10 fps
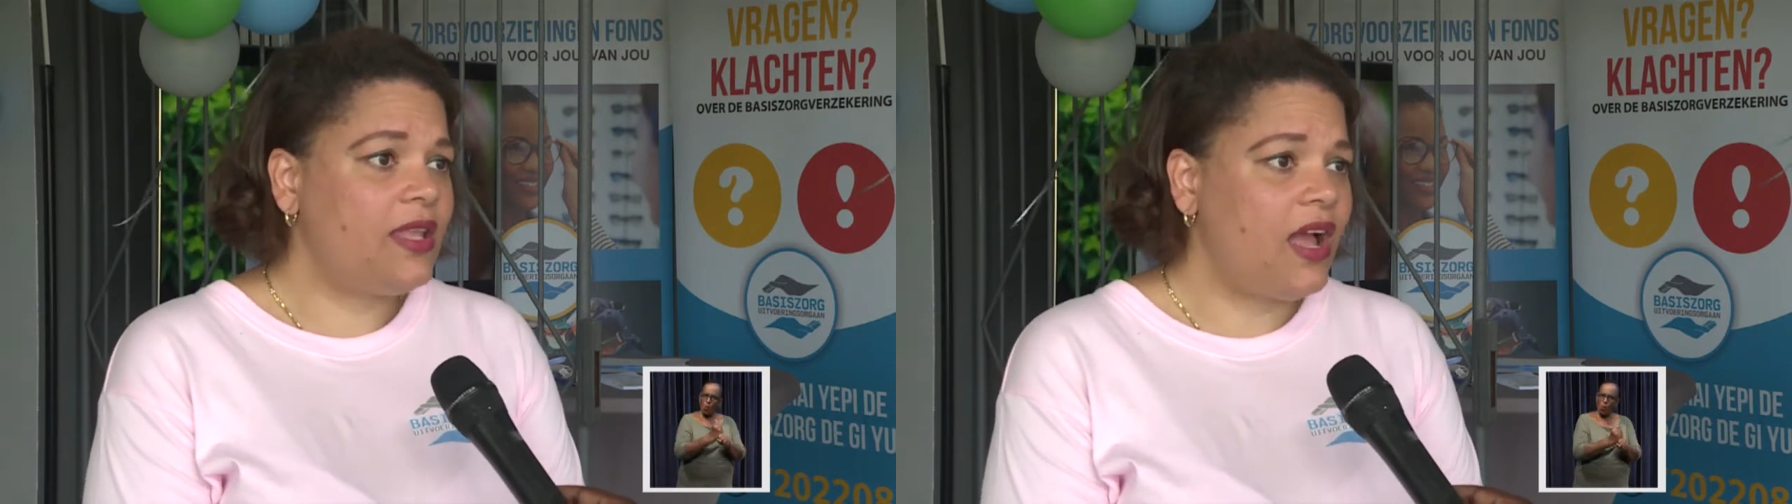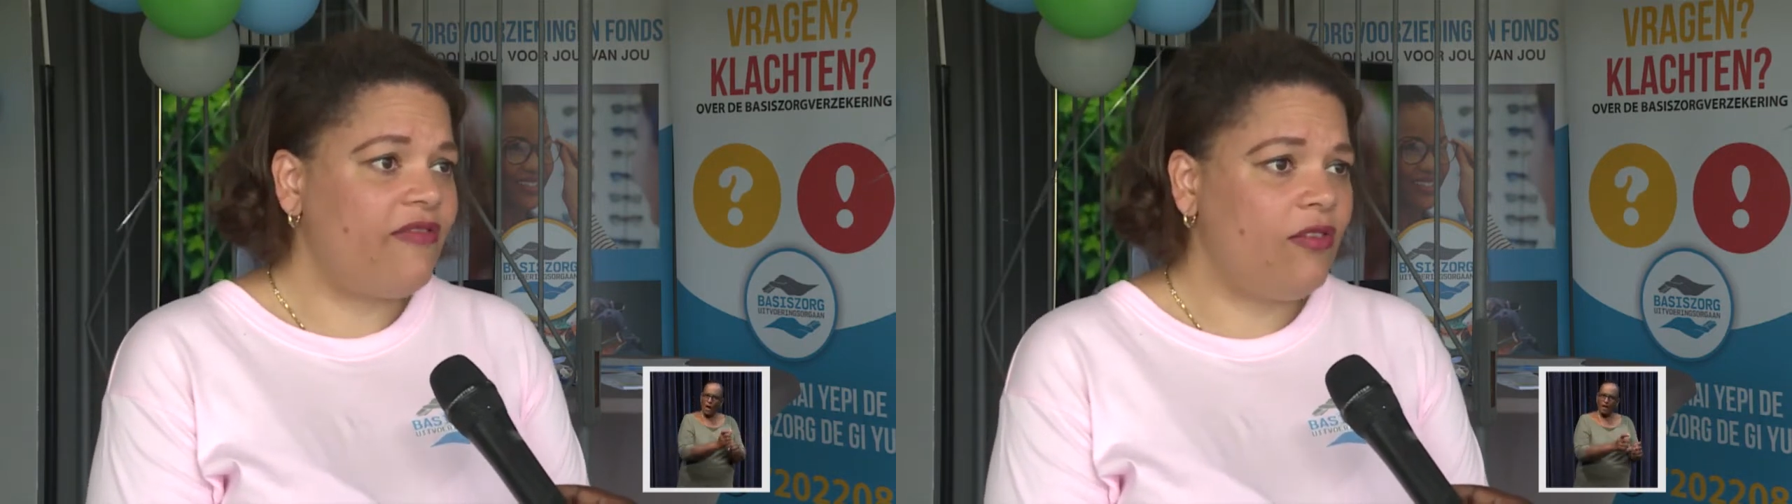
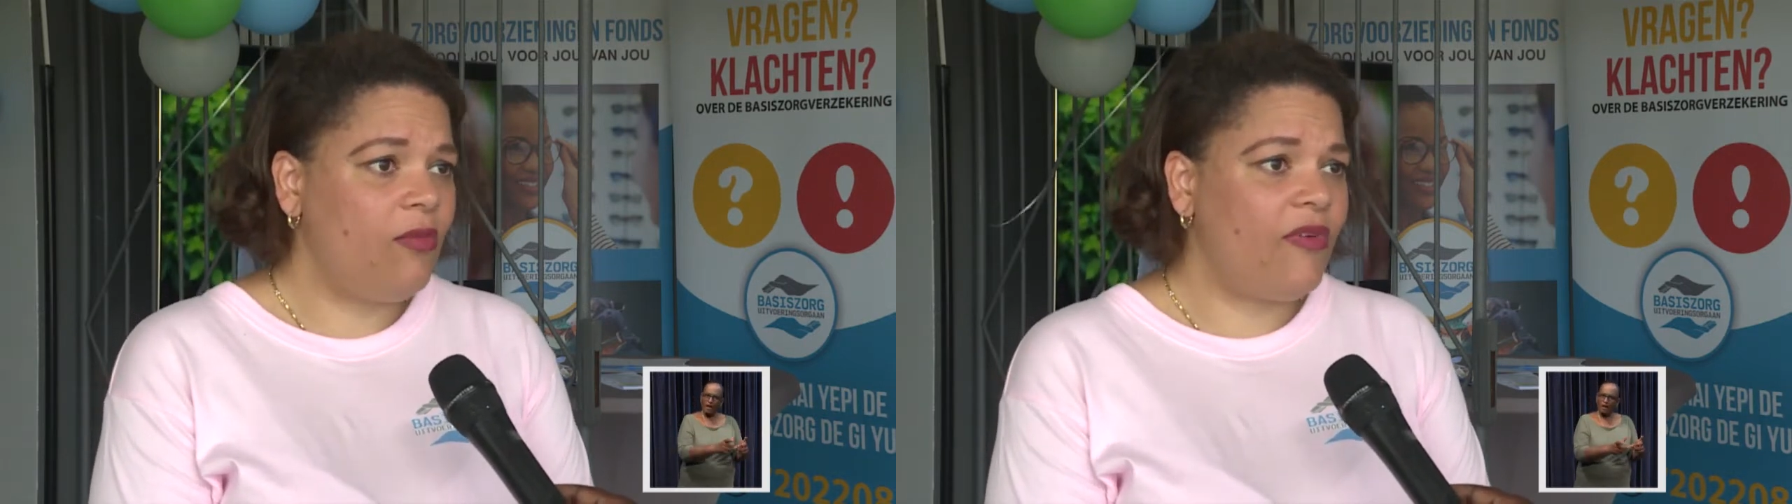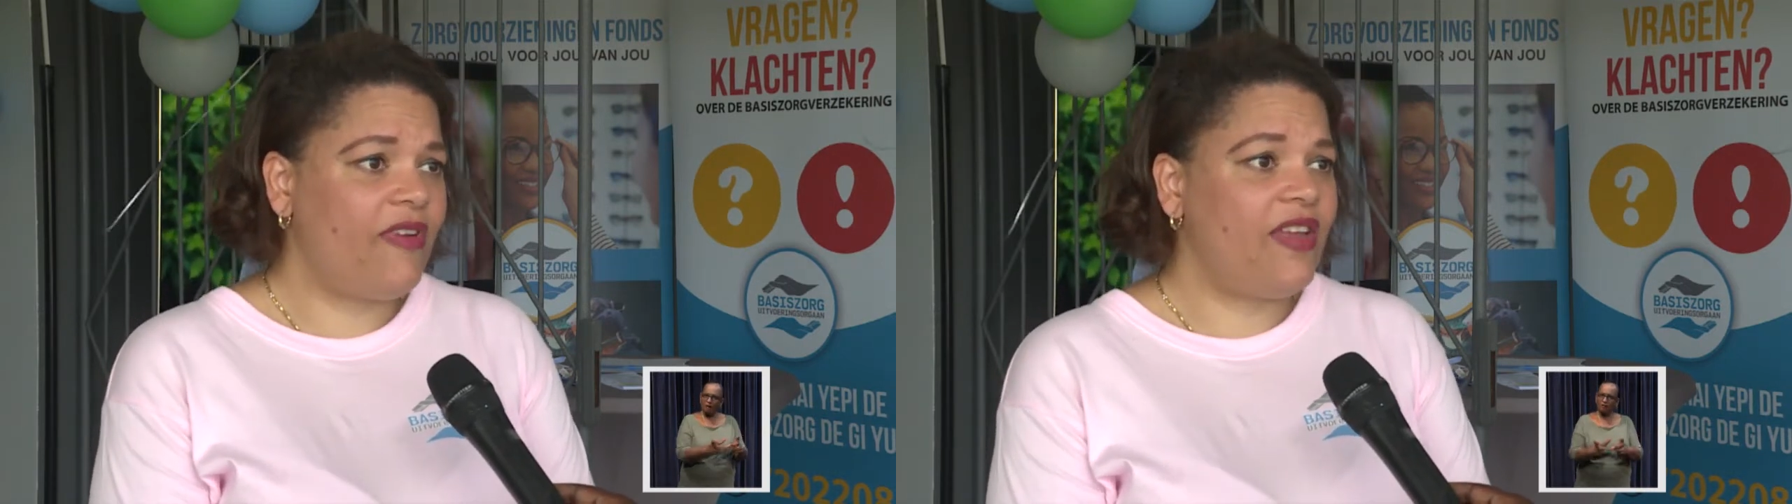from the
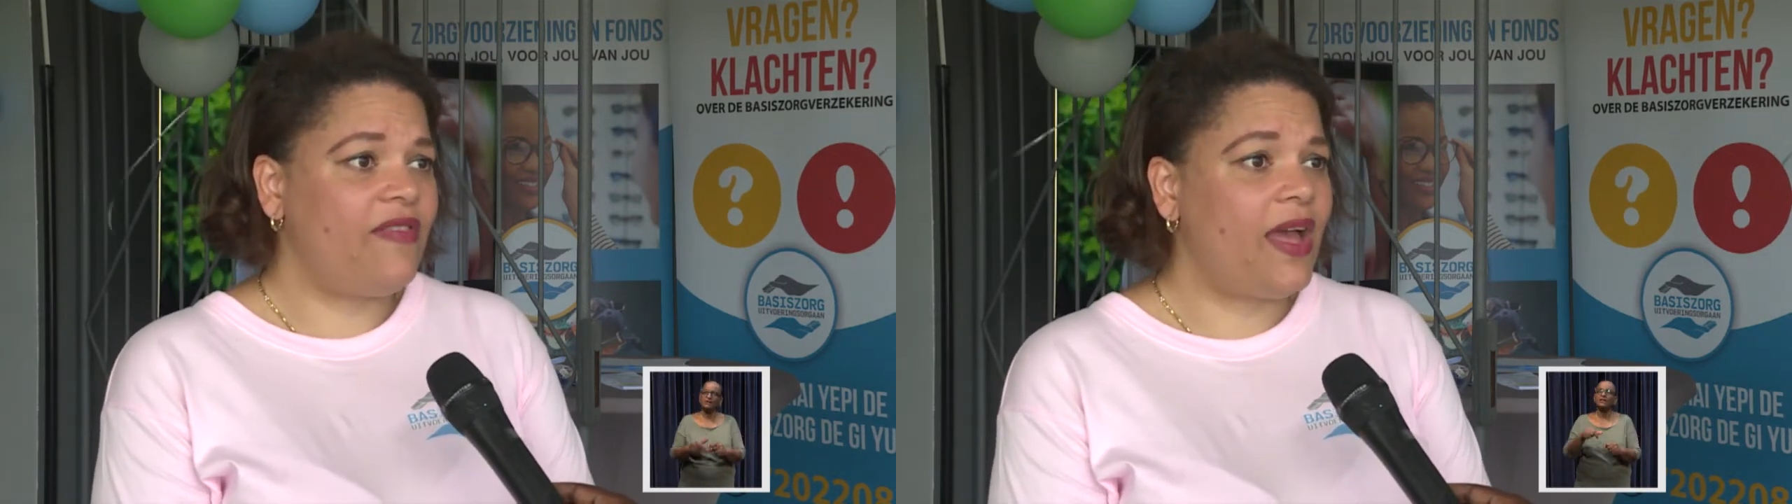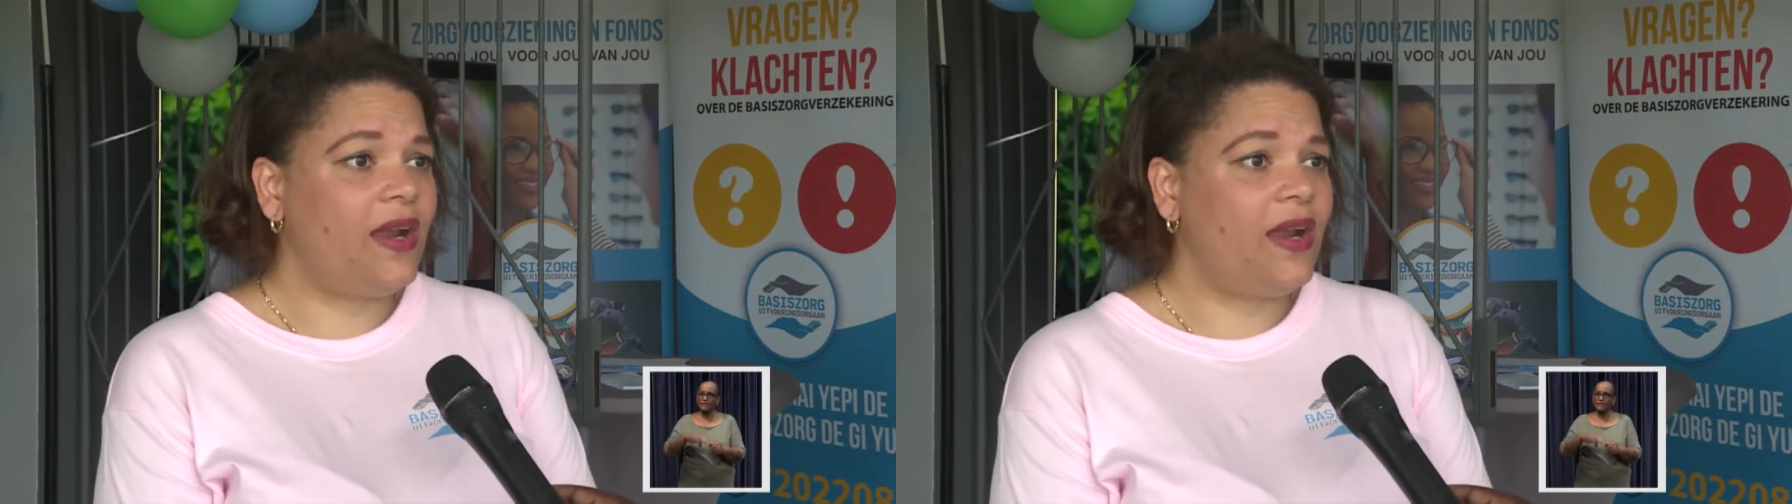various